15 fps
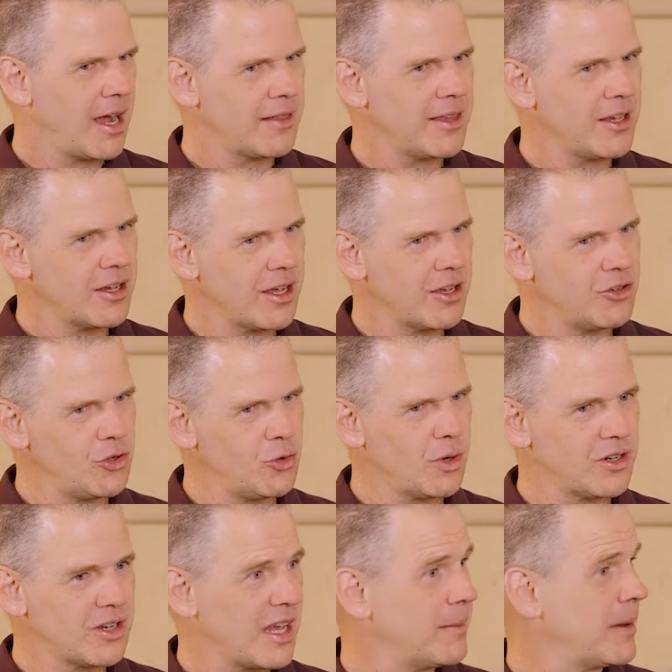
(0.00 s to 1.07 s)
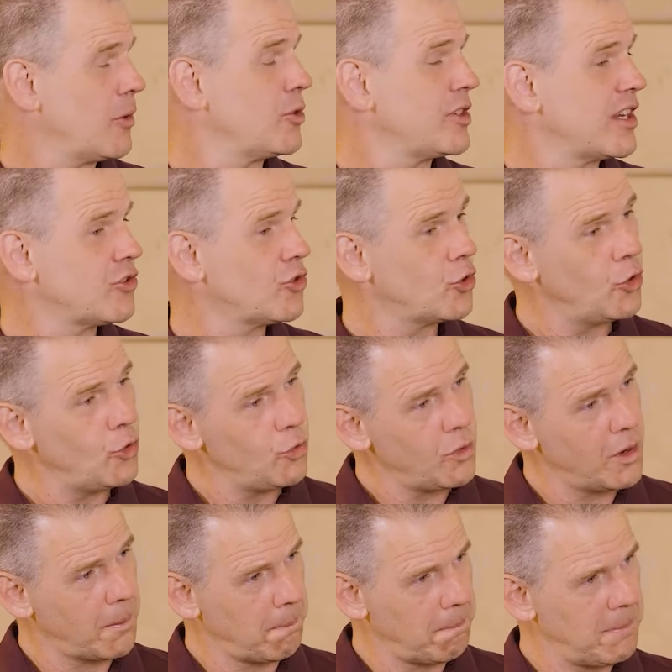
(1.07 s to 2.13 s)
I think a new one came out which has
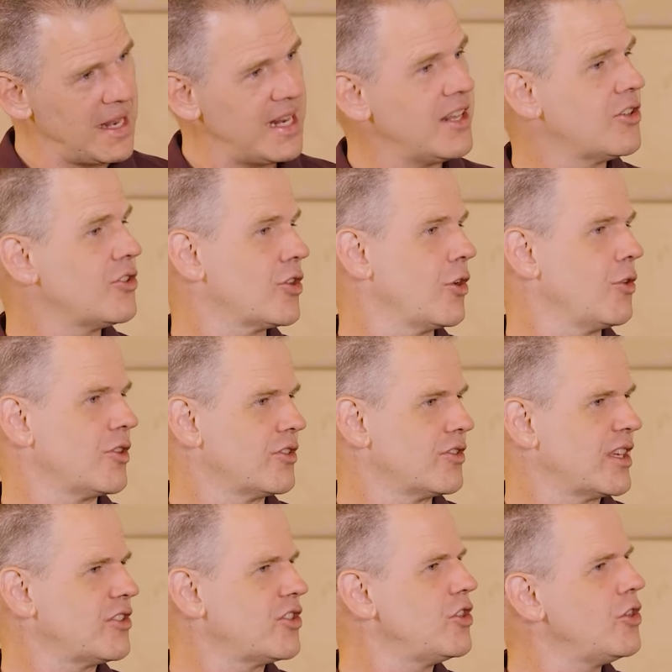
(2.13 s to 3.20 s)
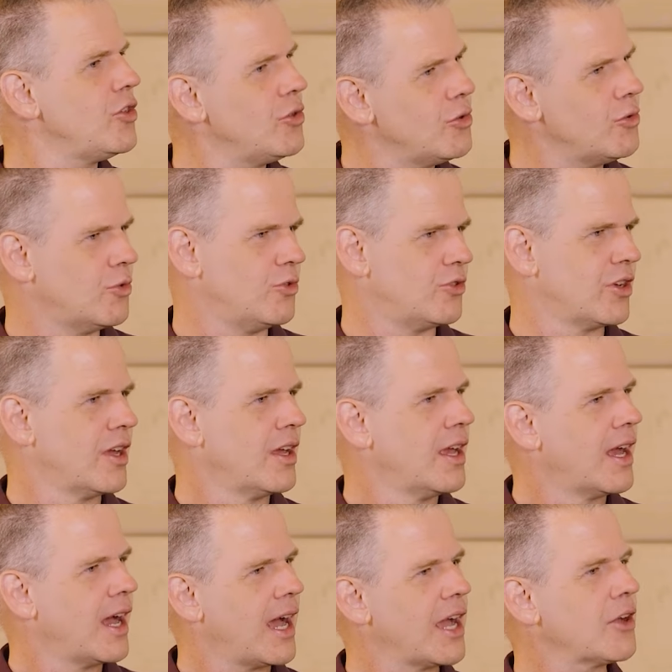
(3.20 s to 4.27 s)
2 million tokens. That's huge.
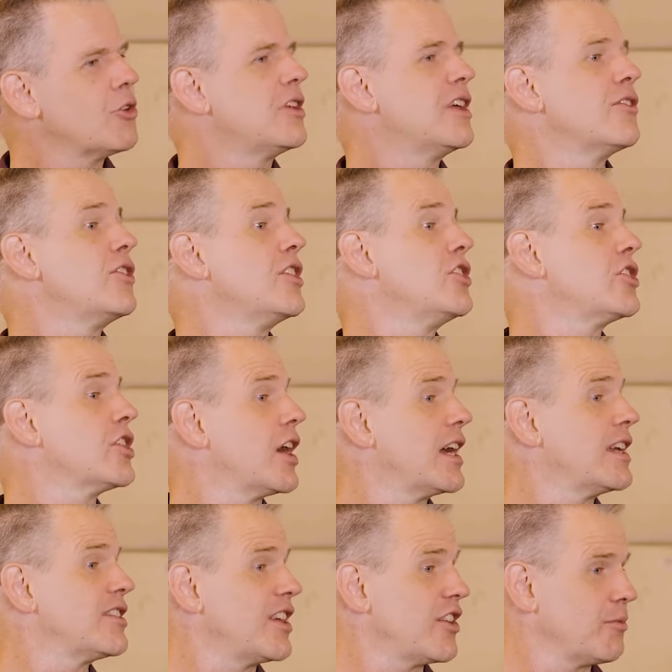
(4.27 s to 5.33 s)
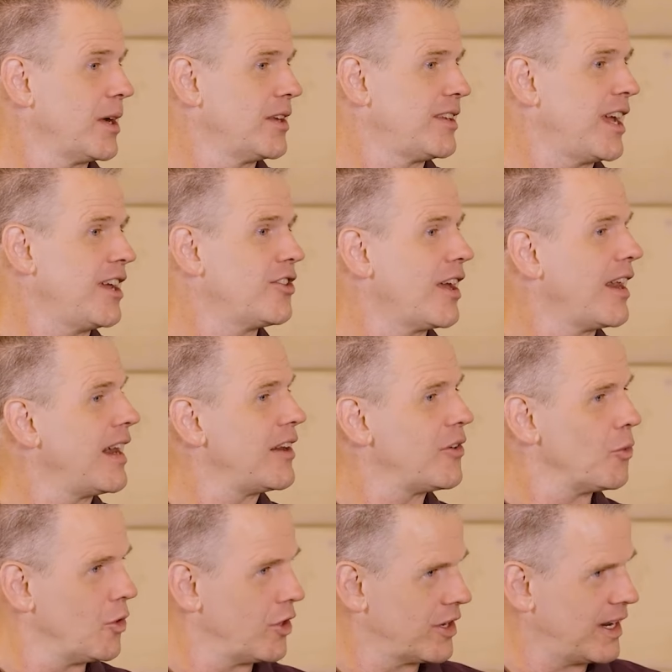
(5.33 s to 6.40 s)
I could give it the entire set of my data and
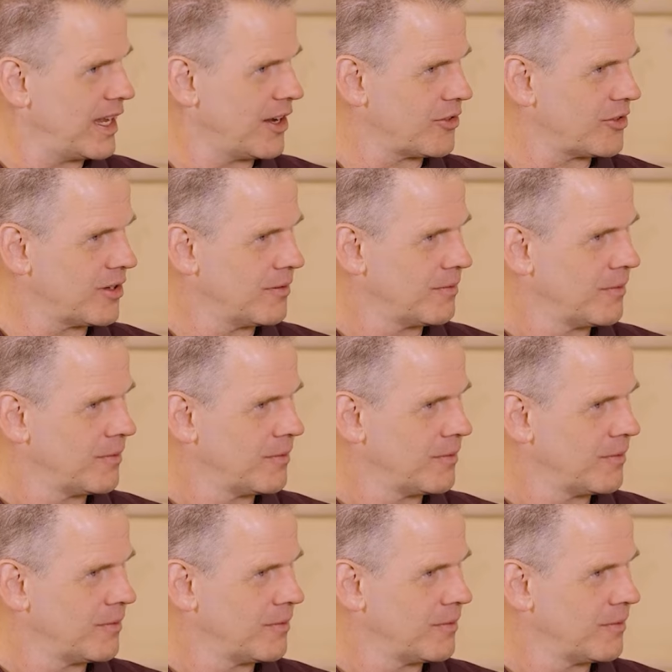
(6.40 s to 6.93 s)
let it work it out.